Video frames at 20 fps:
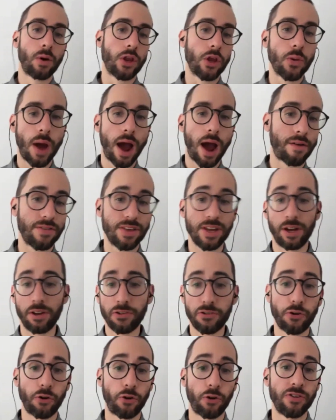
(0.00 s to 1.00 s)
have the
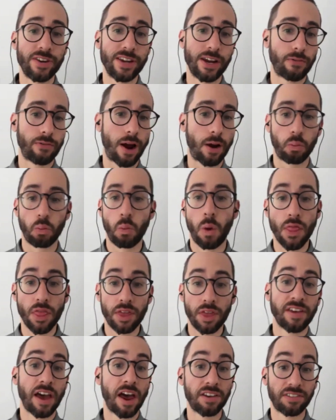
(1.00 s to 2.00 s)
uncertainty around when the
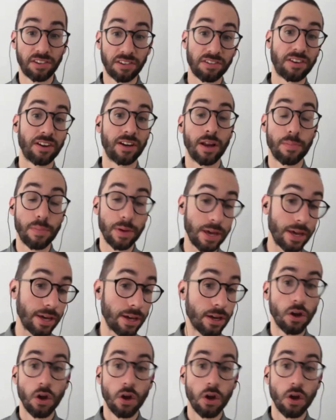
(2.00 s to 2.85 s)
test is going to be,